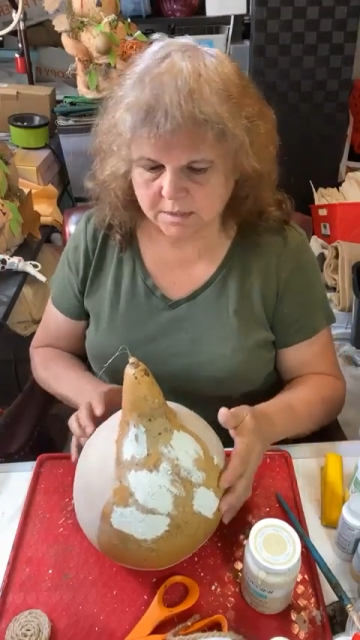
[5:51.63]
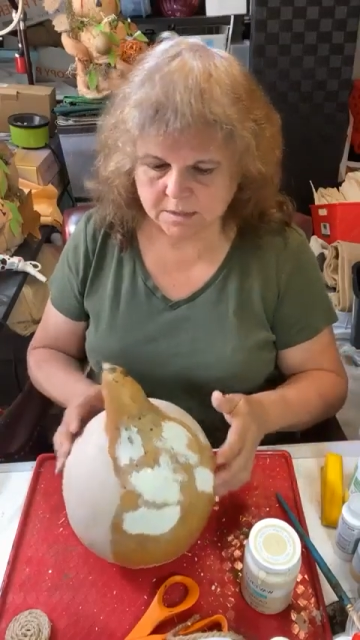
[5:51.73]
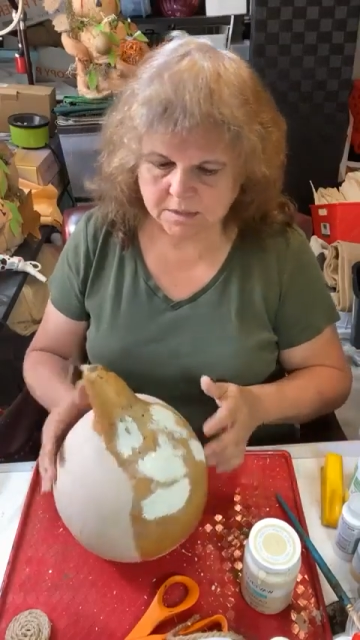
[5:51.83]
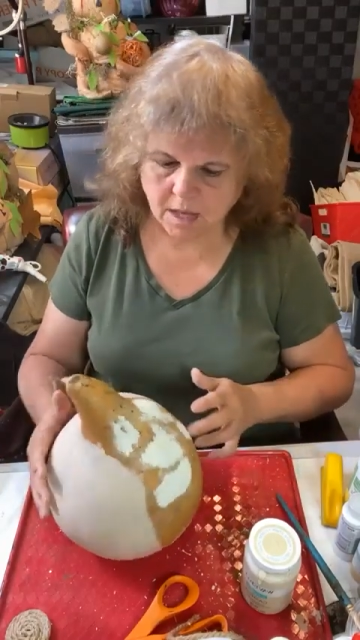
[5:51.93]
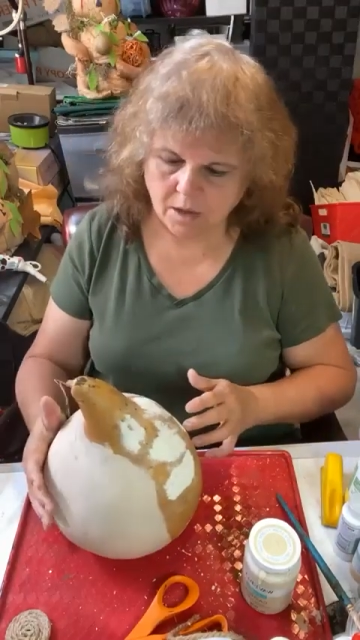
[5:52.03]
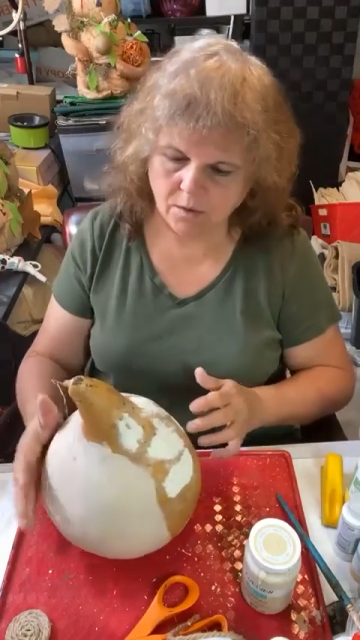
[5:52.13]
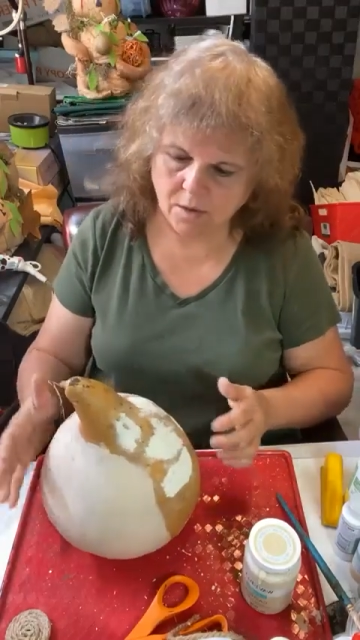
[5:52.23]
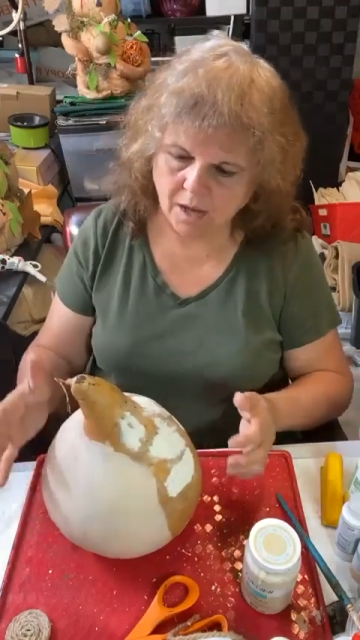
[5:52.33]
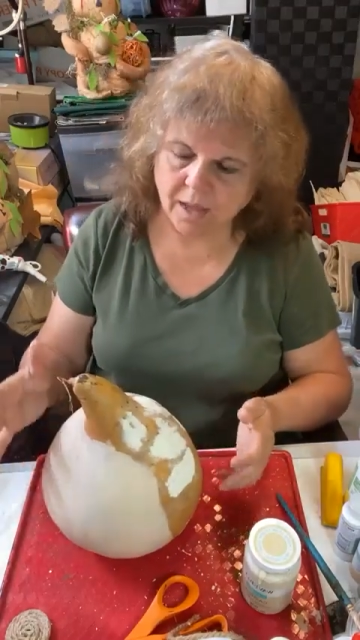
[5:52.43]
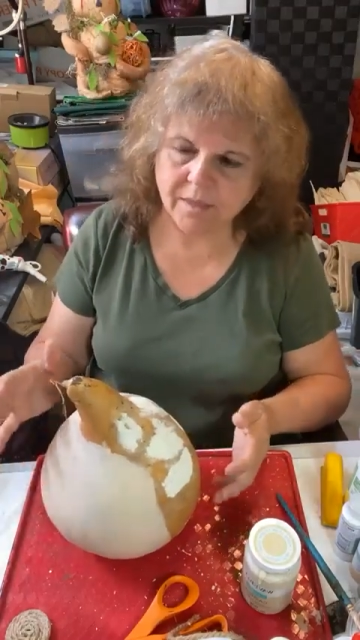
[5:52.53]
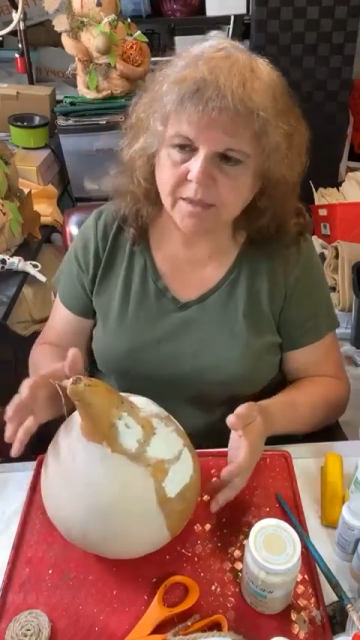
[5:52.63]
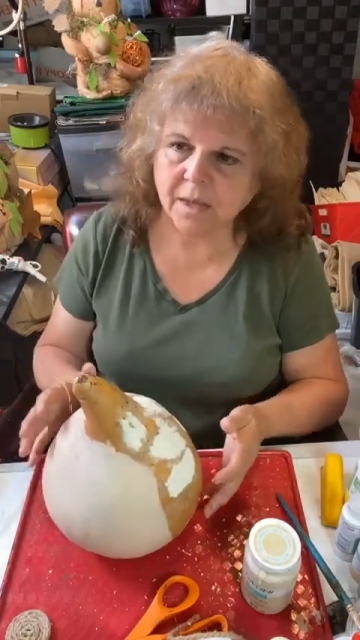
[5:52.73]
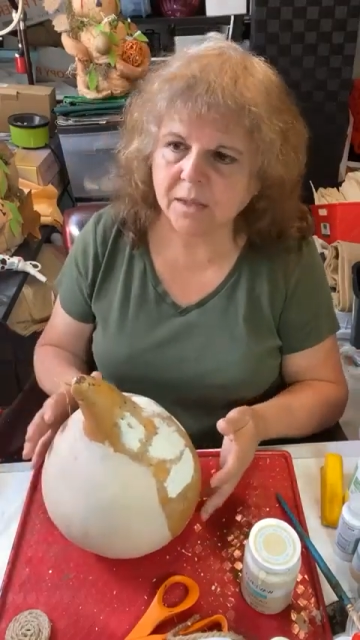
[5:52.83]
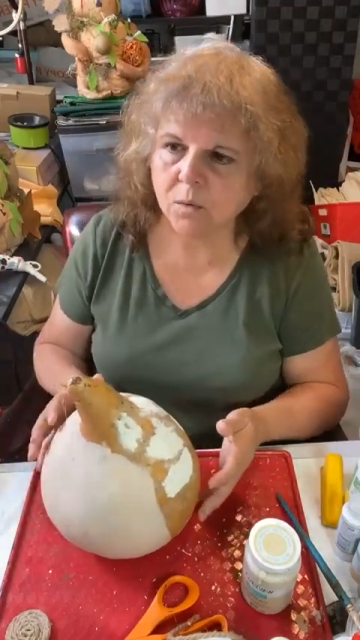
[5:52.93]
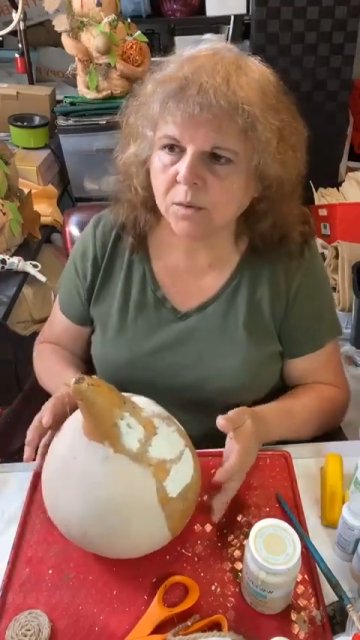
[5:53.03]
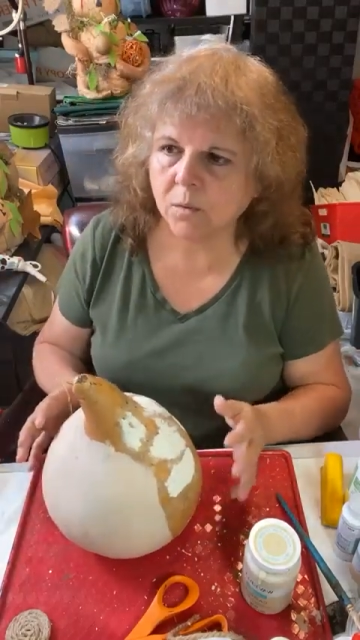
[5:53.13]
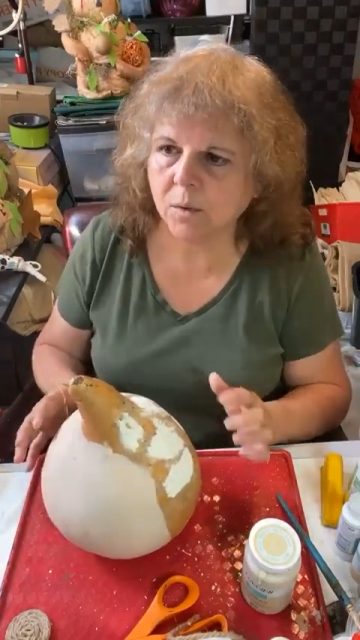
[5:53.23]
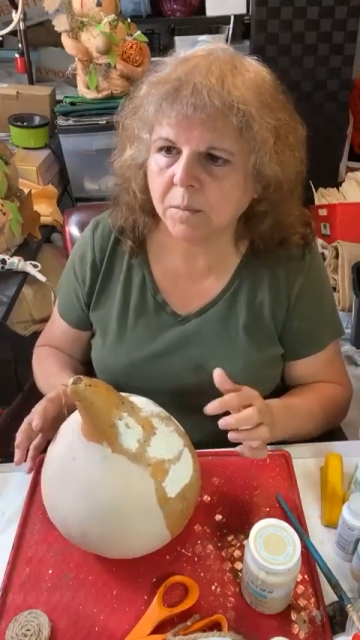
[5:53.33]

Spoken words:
So I think the other one,